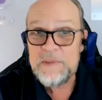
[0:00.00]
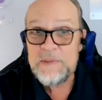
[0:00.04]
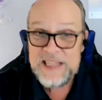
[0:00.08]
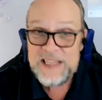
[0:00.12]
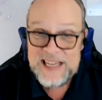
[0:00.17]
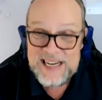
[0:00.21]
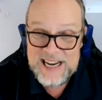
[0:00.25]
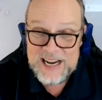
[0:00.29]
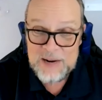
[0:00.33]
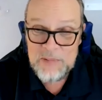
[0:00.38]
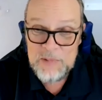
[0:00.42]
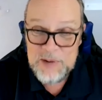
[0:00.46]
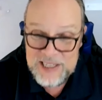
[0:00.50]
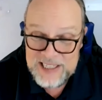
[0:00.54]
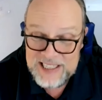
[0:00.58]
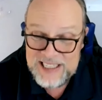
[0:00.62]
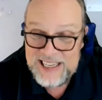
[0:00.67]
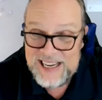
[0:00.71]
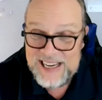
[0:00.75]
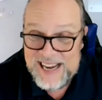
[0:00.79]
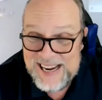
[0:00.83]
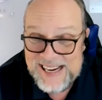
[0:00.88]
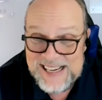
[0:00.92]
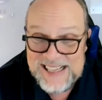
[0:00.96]
but then I want to
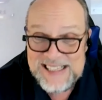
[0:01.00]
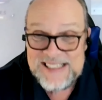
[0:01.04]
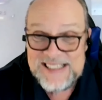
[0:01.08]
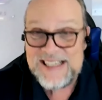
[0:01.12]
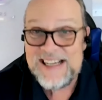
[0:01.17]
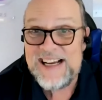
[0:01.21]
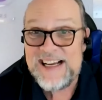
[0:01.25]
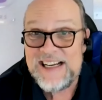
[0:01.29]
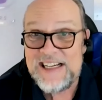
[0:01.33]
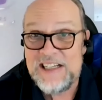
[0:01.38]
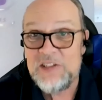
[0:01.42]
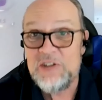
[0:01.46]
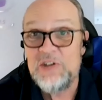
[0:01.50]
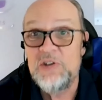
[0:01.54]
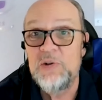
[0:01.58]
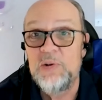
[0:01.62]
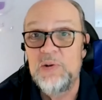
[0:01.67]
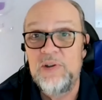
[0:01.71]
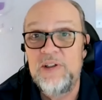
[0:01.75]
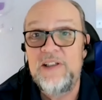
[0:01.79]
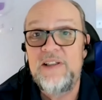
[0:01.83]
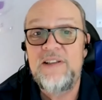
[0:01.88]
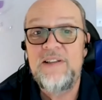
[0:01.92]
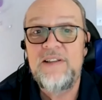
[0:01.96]
get hands-on and
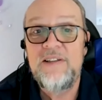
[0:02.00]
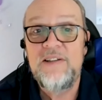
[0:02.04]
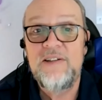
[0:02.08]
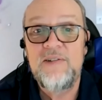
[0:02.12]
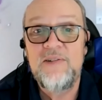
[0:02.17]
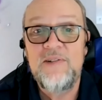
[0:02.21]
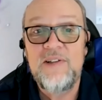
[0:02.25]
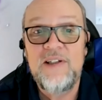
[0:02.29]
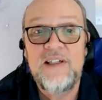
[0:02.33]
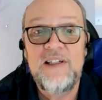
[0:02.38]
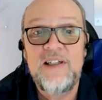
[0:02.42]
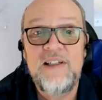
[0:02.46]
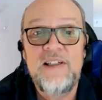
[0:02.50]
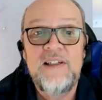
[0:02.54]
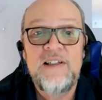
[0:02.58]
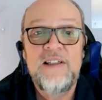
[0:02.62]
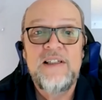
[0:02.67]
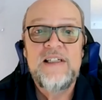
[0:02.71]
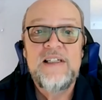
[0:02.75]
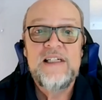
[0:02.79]
do it, okay?